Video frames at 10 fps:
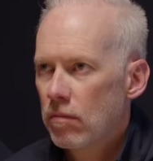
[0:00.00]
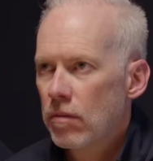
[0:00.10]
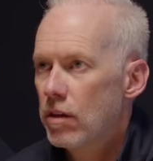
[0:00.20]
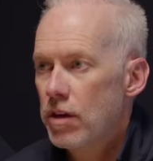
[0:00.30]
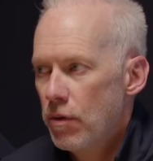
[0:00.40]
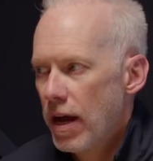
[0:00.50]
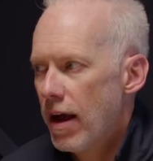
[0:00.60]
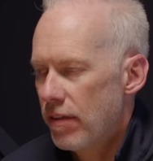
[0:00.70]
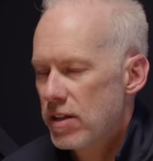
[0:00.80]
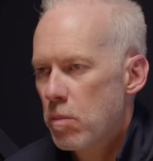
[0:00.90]
No
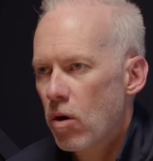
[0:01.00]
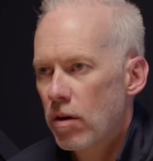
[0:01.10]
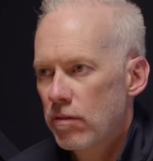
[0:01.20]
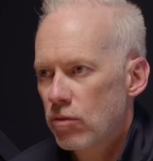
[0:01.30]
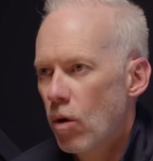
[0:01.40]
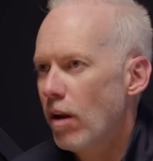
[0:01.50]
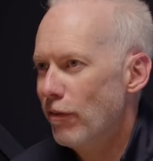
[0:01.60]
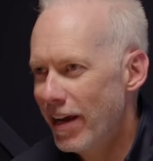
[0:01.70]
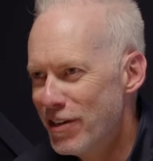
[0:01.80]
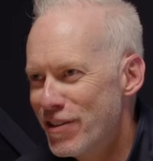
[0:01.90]
doubt. That's part of
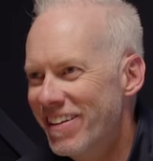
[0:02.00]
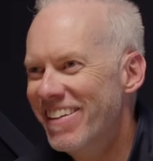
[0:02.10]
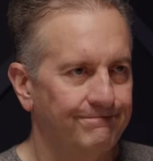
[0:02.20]
qualification.